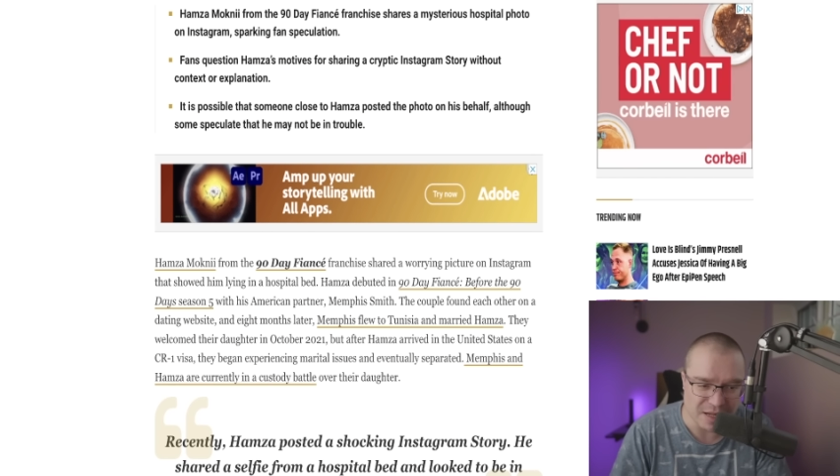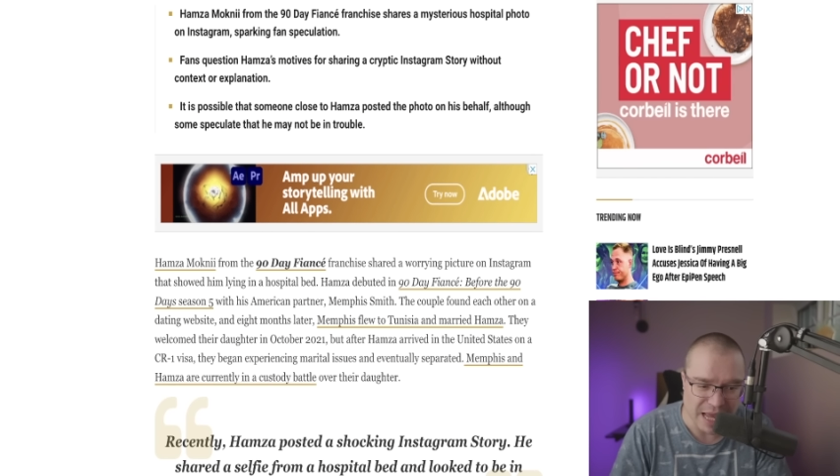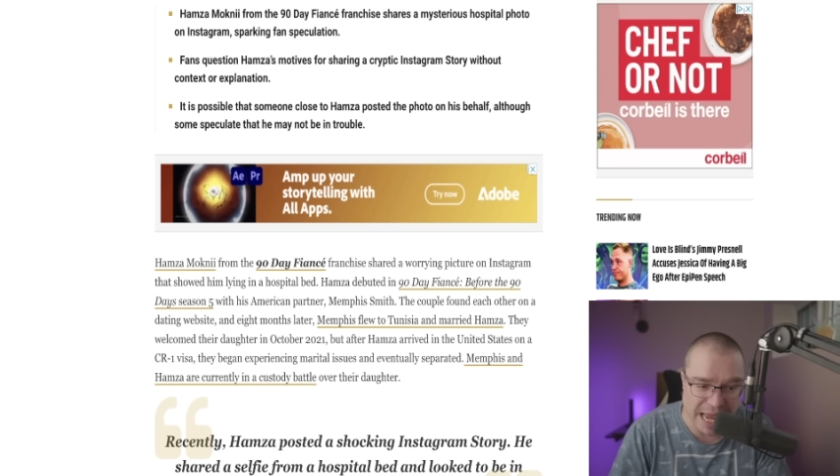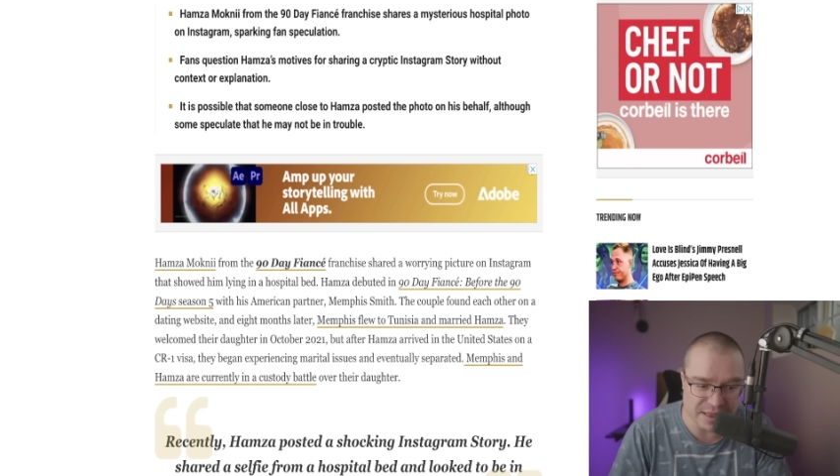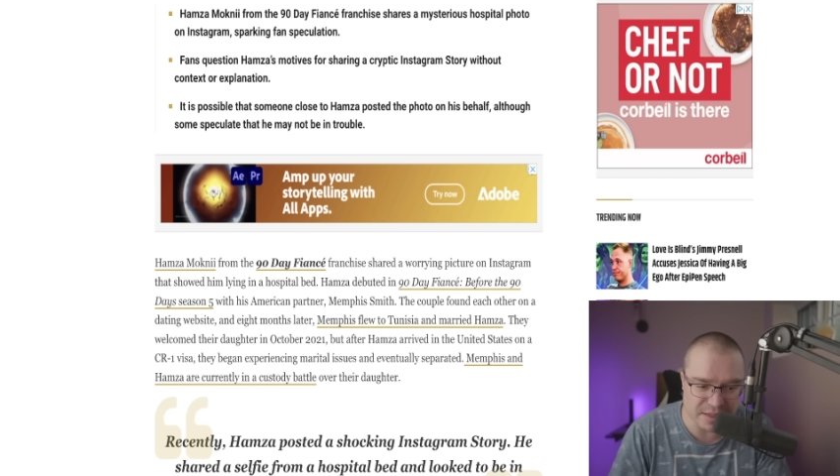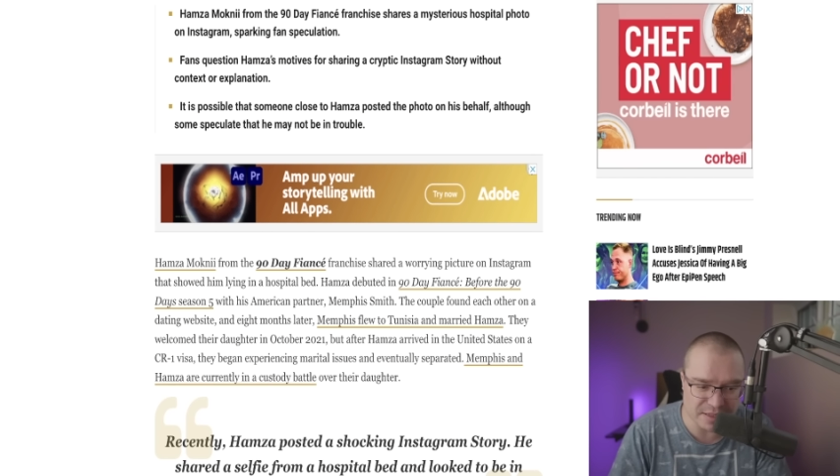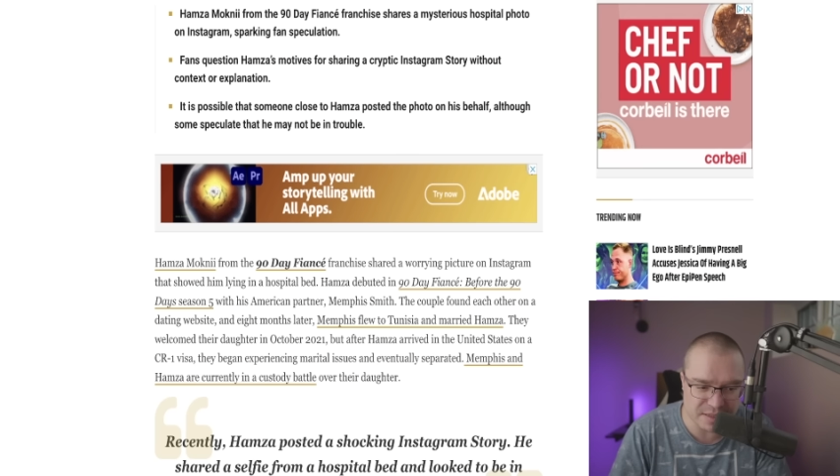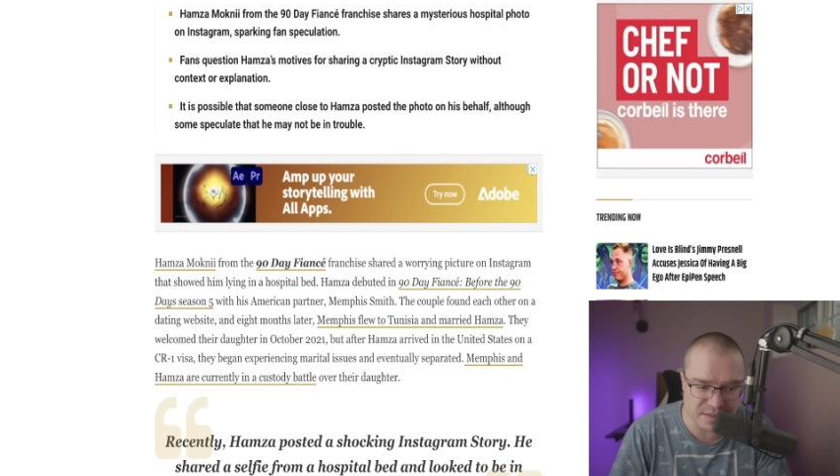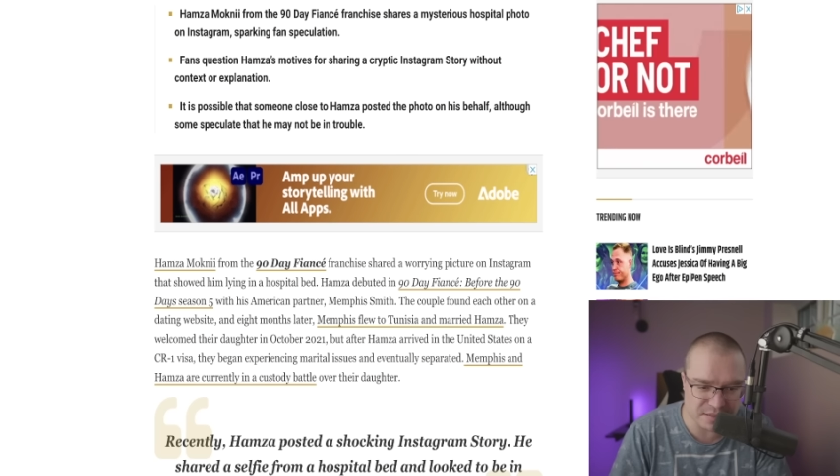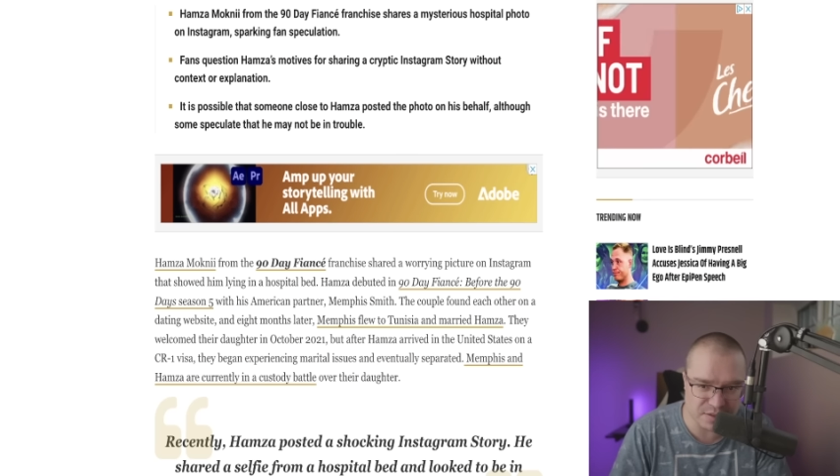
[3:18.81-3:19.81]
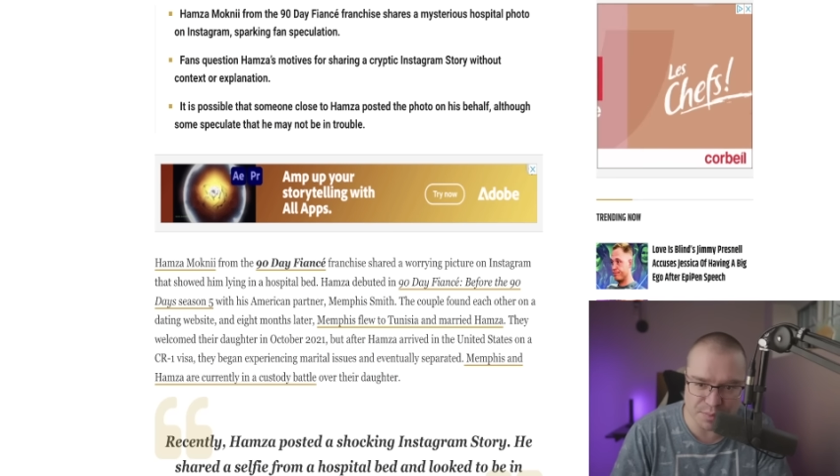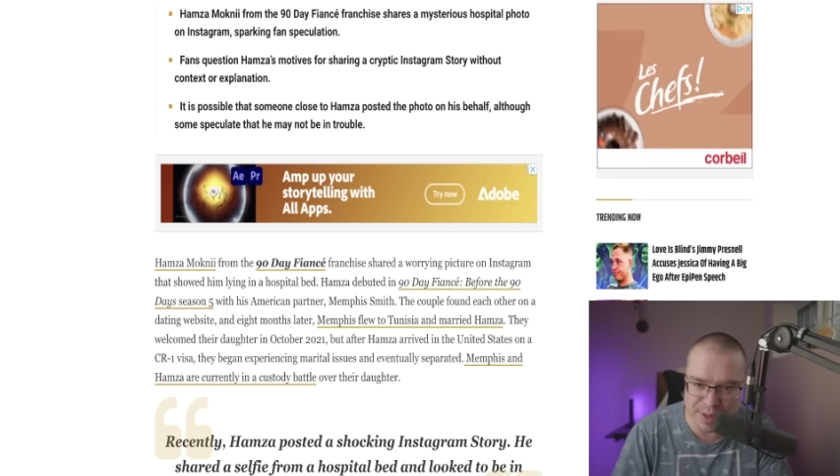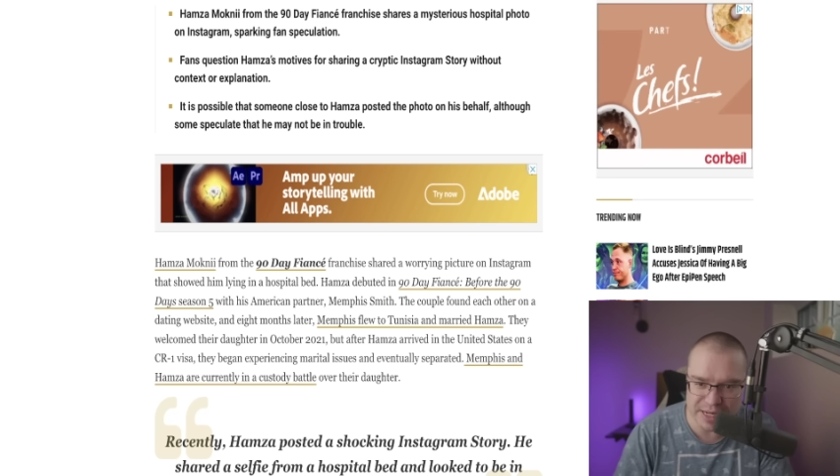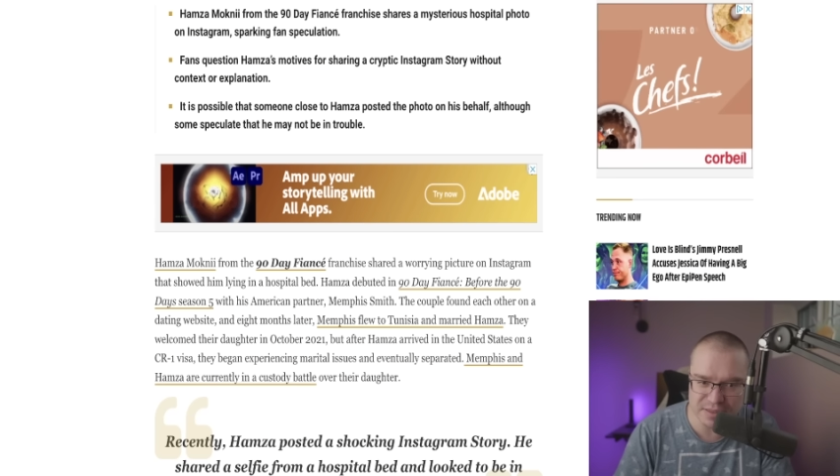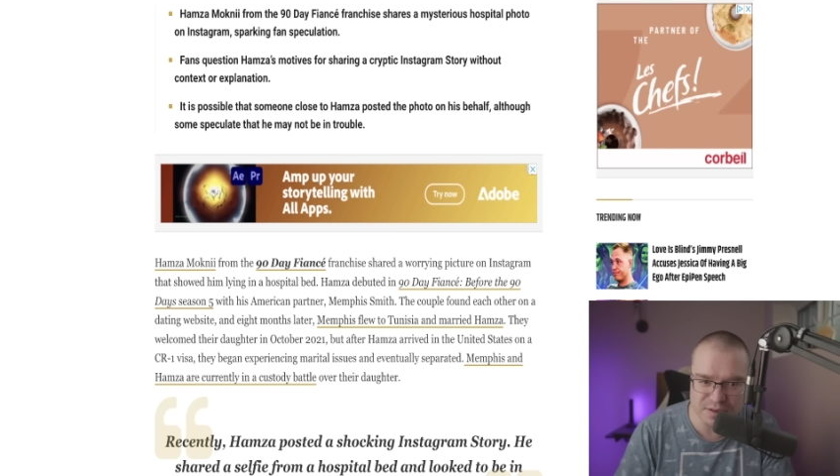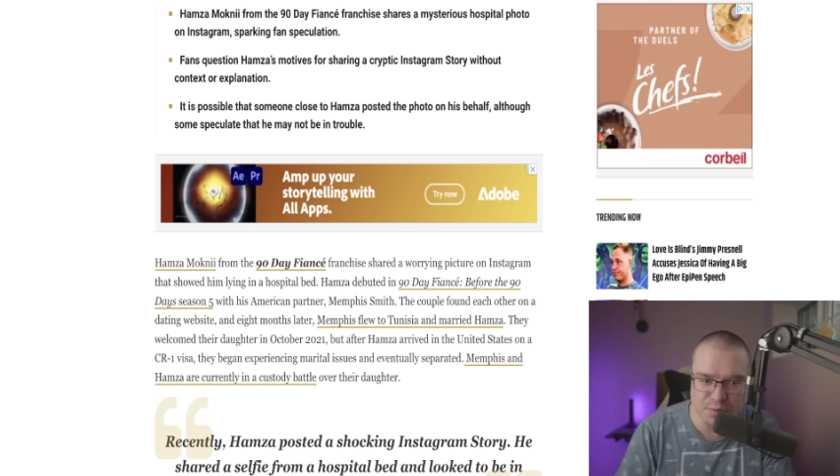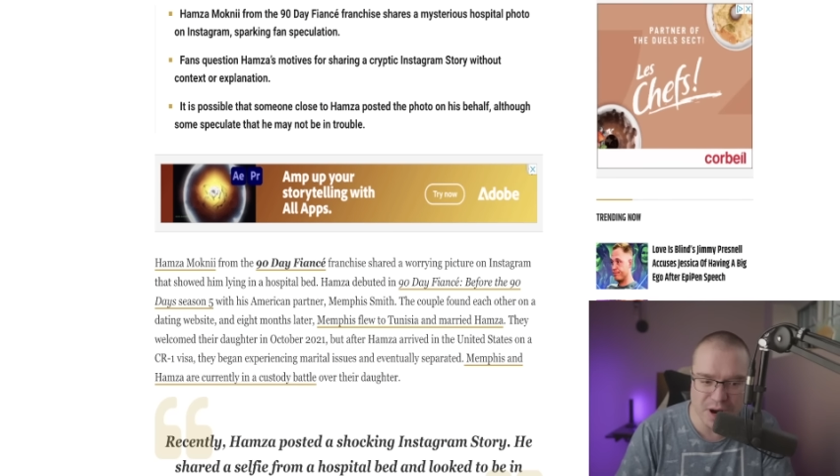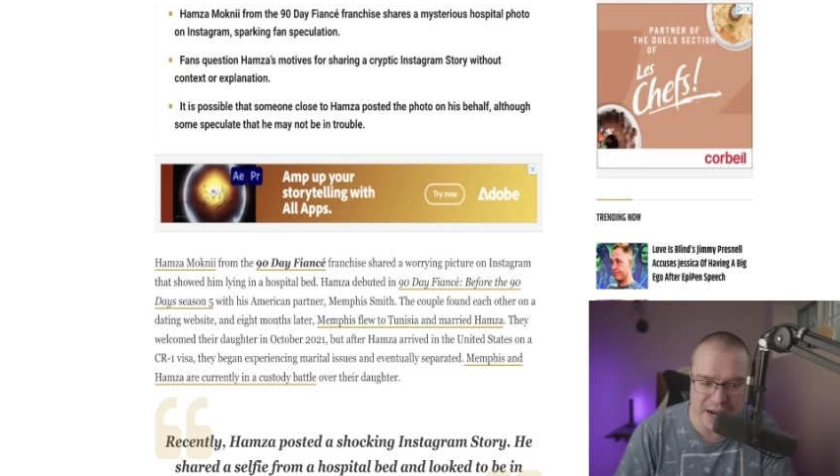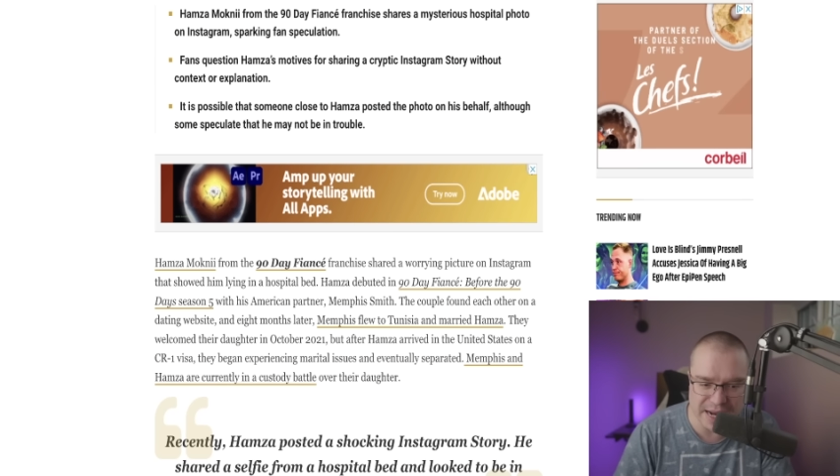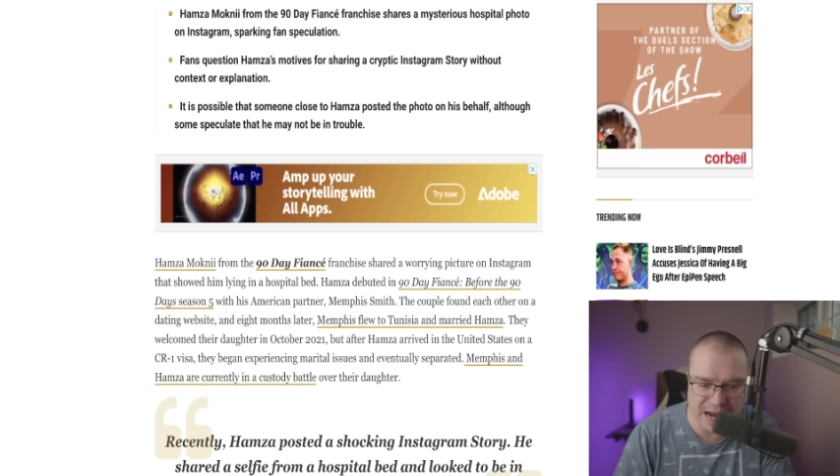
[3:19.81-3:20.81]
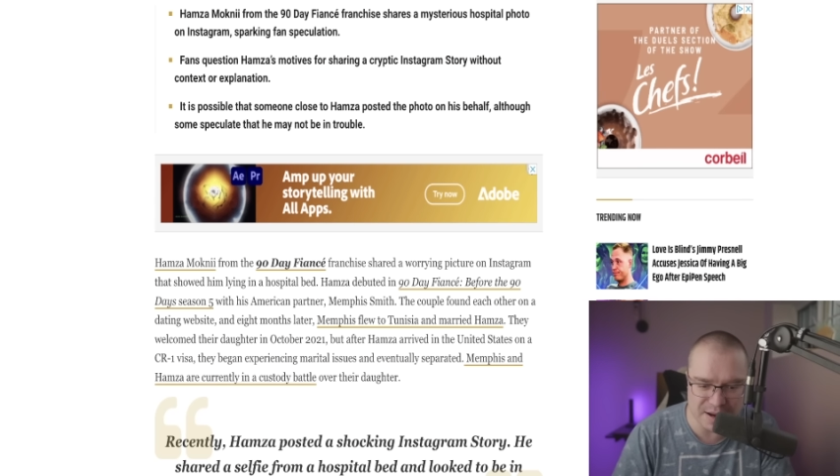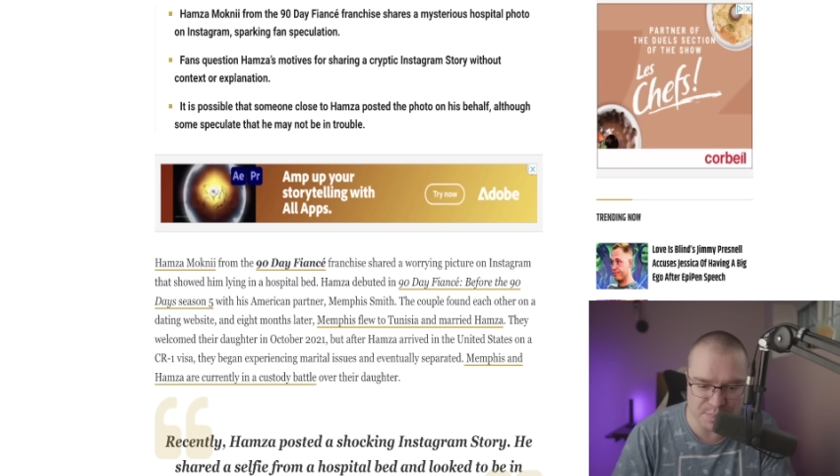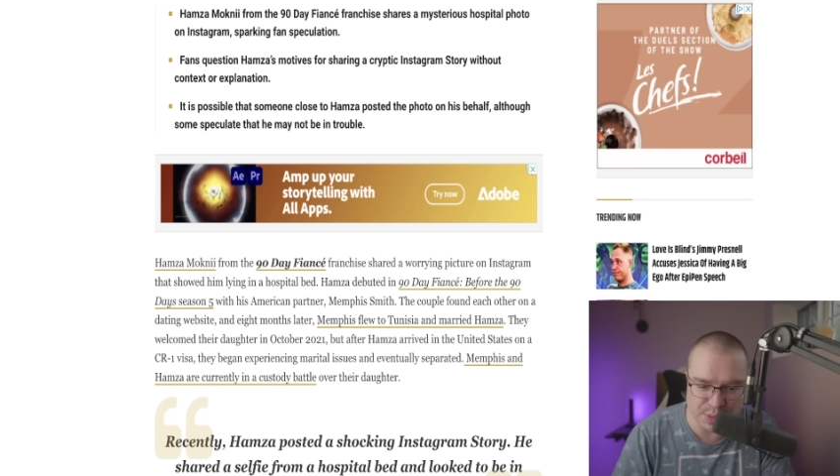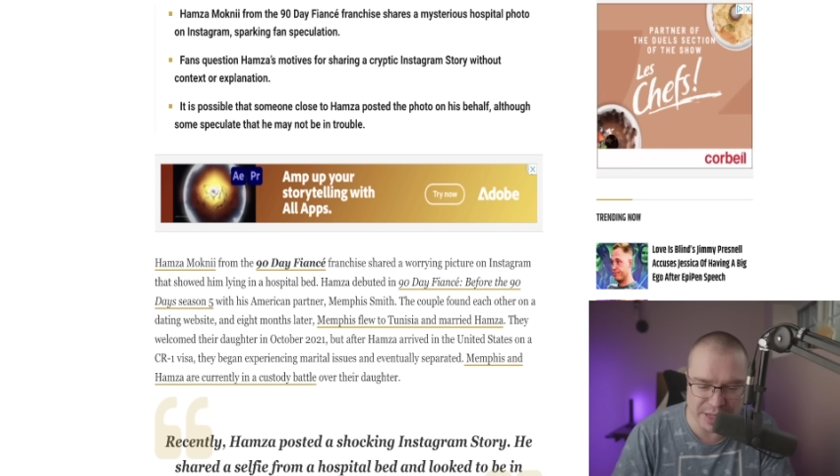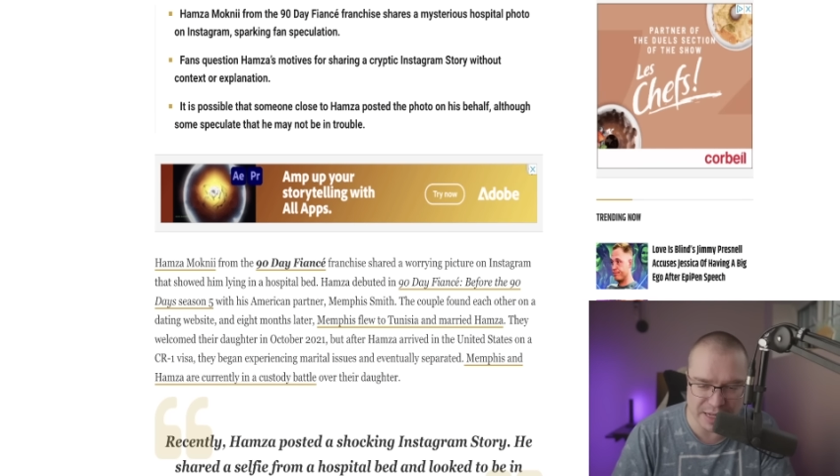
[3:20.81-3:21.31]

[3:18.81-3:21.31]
And this is the reason why I bring